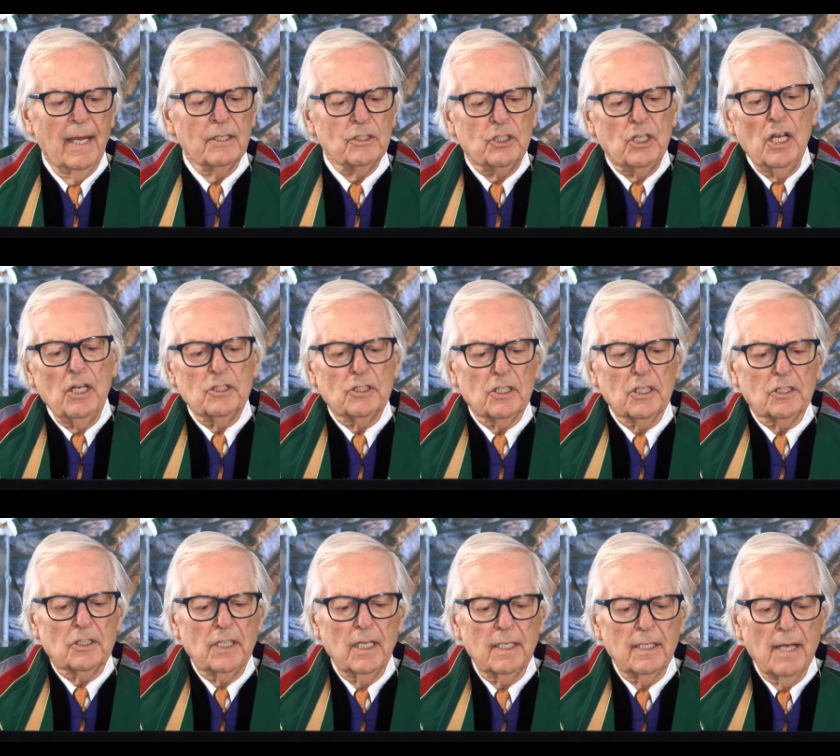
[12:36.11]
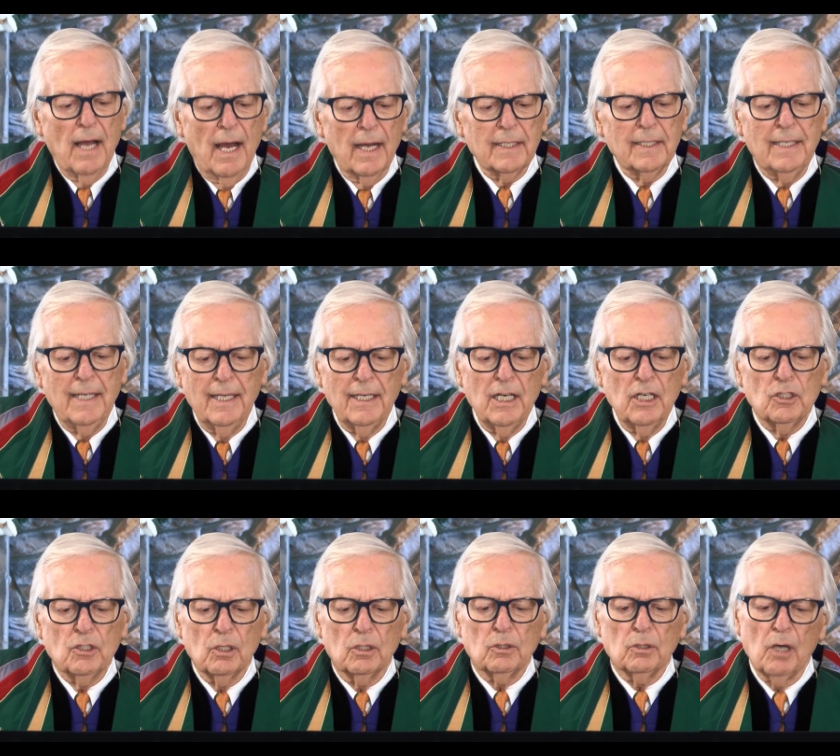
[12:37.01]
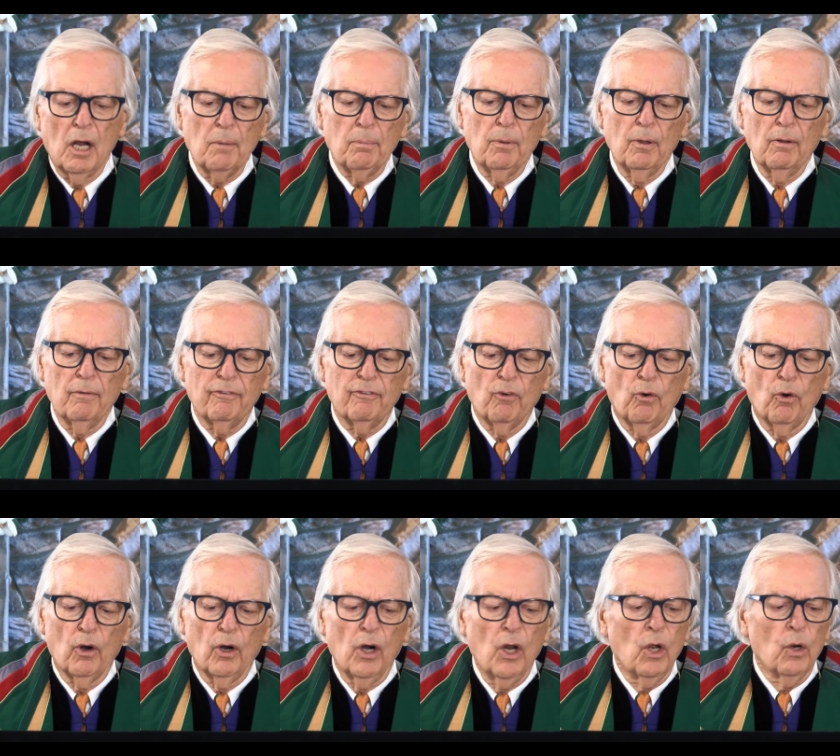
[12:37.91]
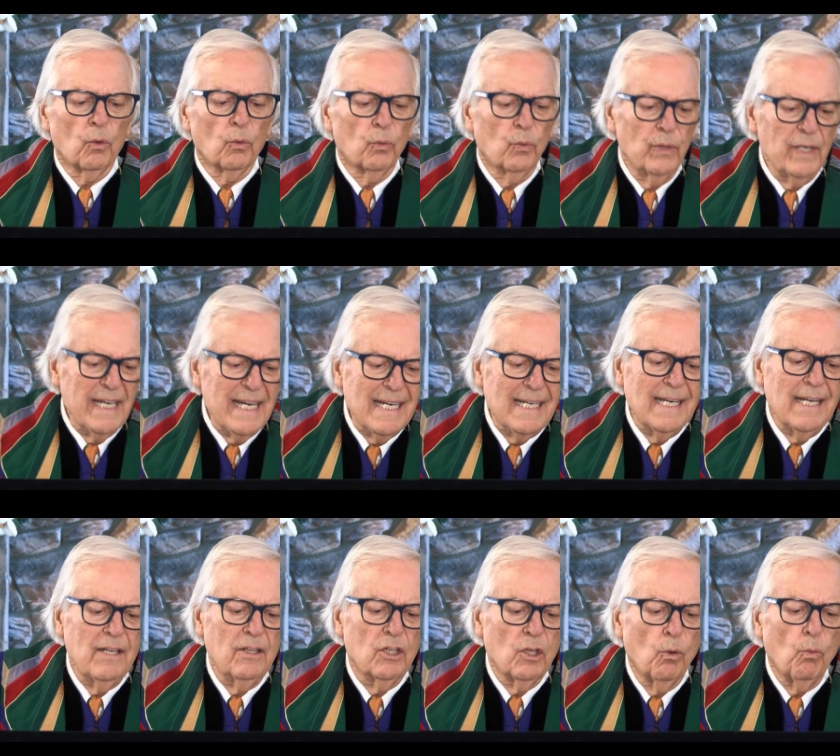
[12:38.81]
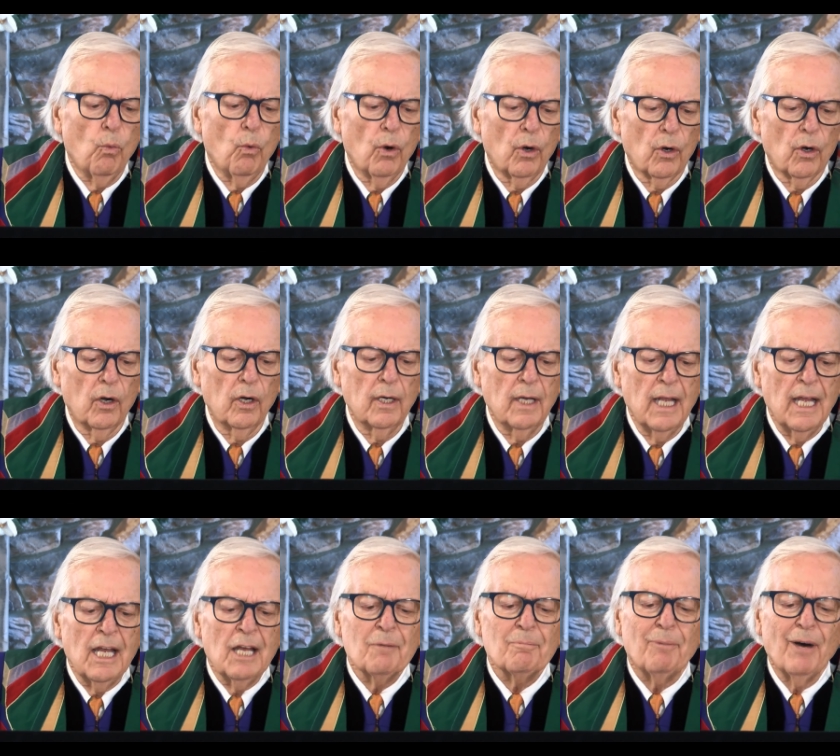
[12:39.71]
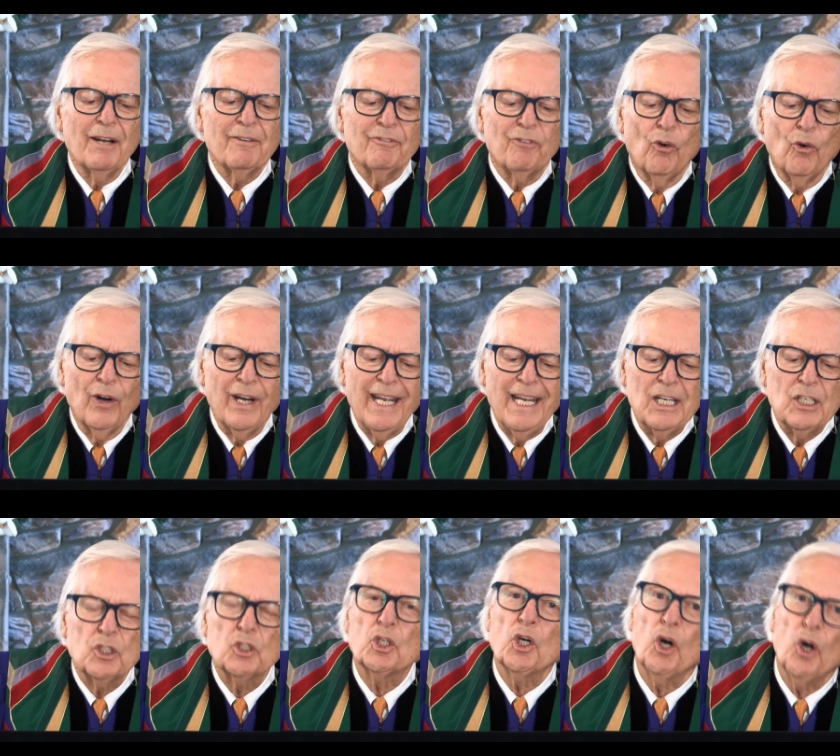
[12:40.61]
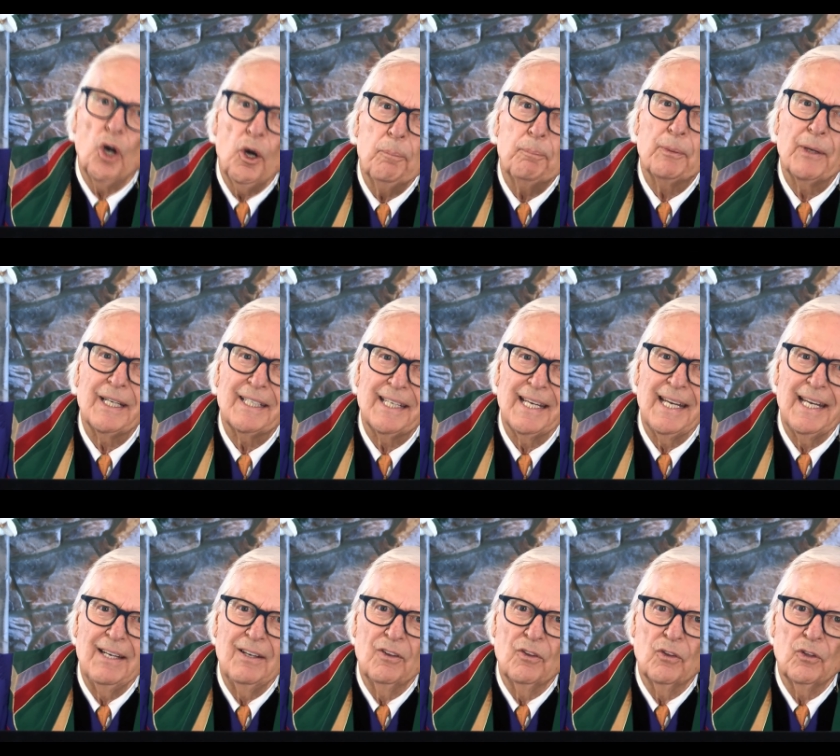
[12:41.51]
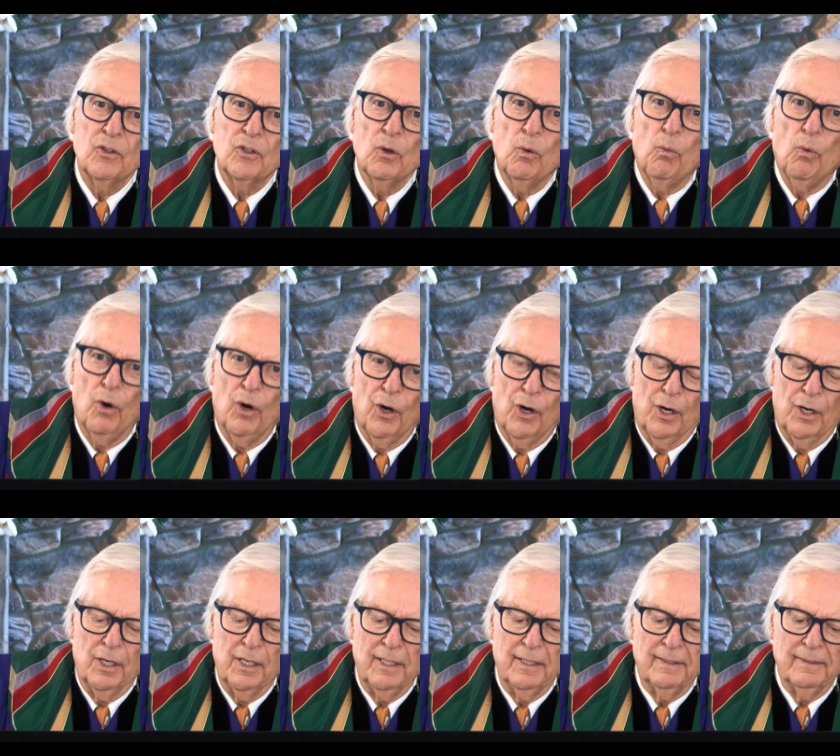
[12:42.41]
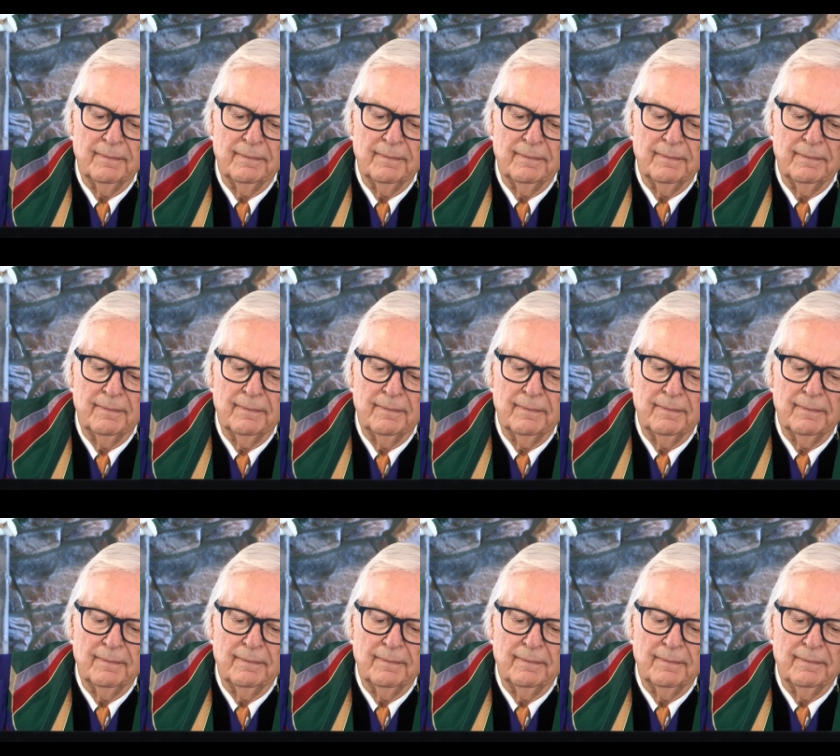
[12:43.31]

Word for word: Jesus did not get into trouble for reading the word, but for interpreting the word.